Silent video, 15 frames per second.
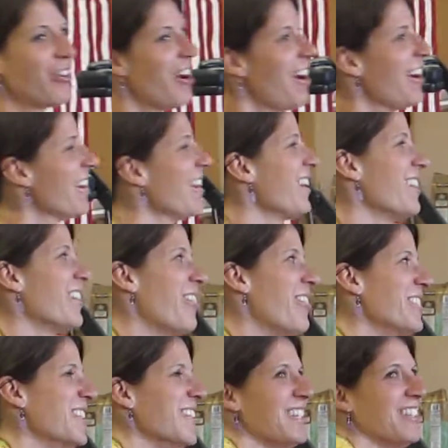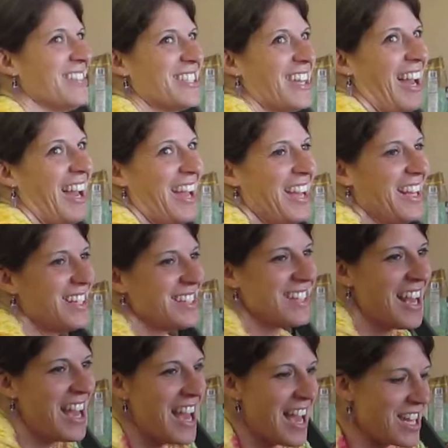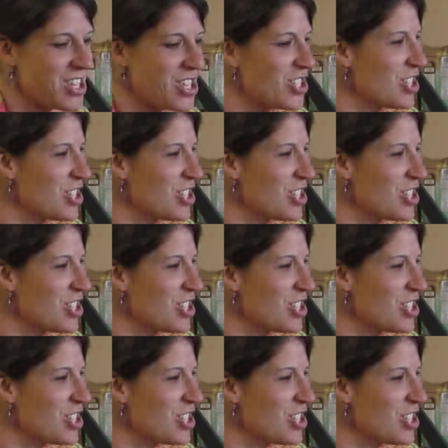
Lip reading: hugging and holding you tight. And